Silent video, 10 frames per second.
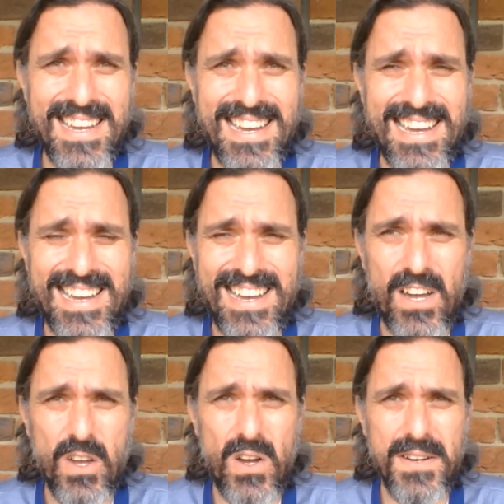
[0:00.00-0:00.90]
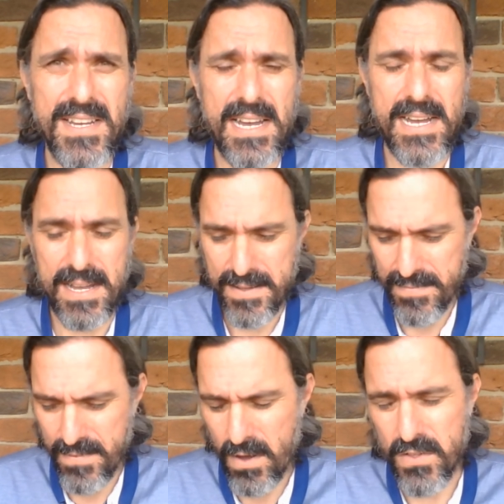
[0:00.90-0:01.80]
I got
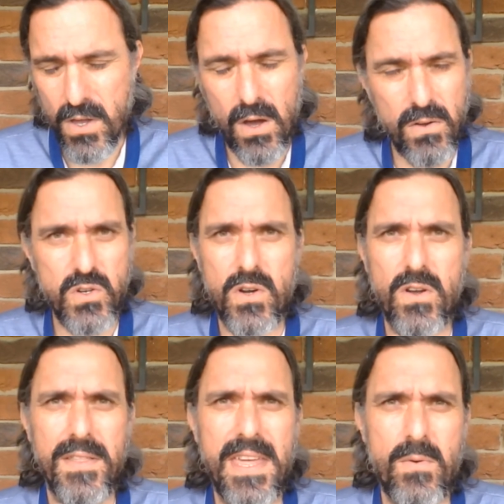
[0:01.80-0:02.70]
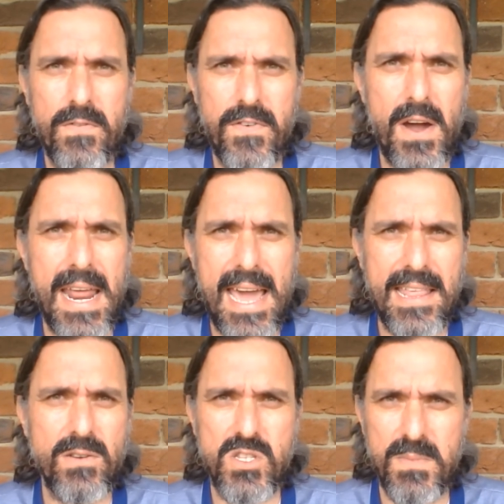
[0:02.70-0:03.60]
off the cold draw, I got that refined hay
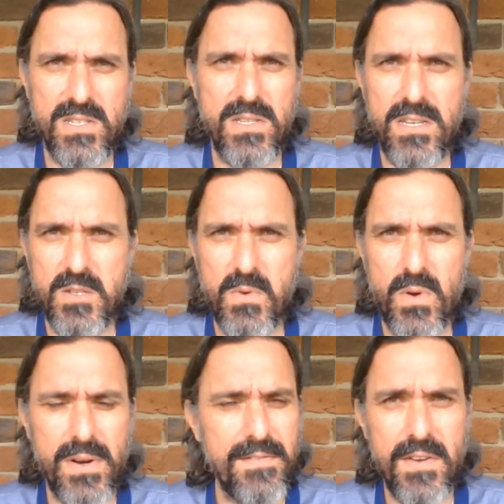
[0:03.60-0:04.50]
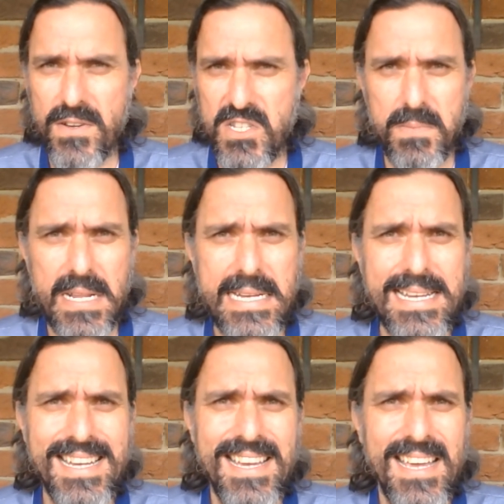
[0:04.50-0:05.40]
that was similar to the Esmeralda, very similar,
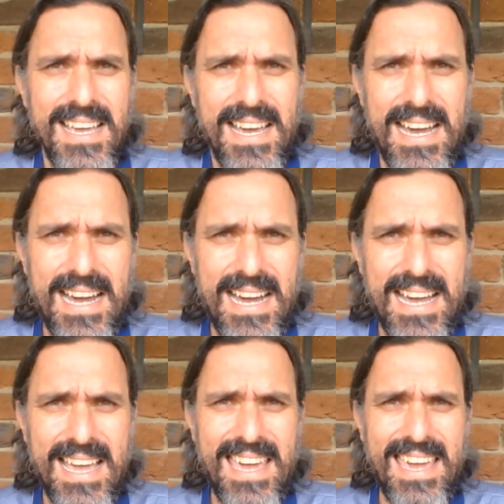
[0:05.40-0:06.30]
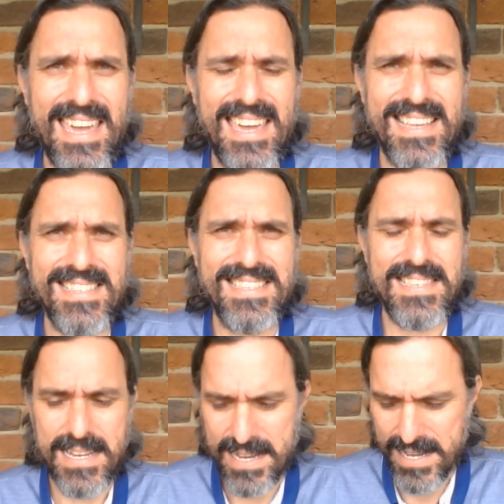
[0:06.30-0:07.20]
and
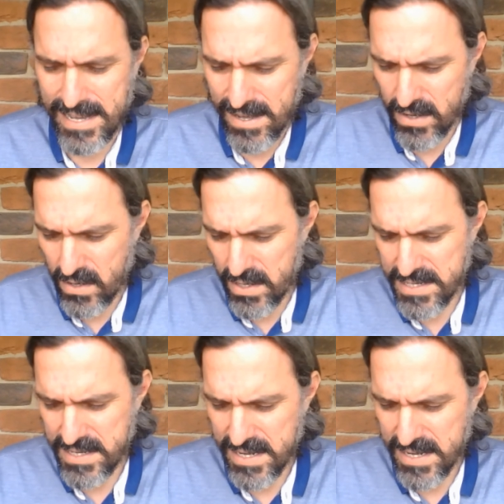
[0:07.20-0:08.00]
I got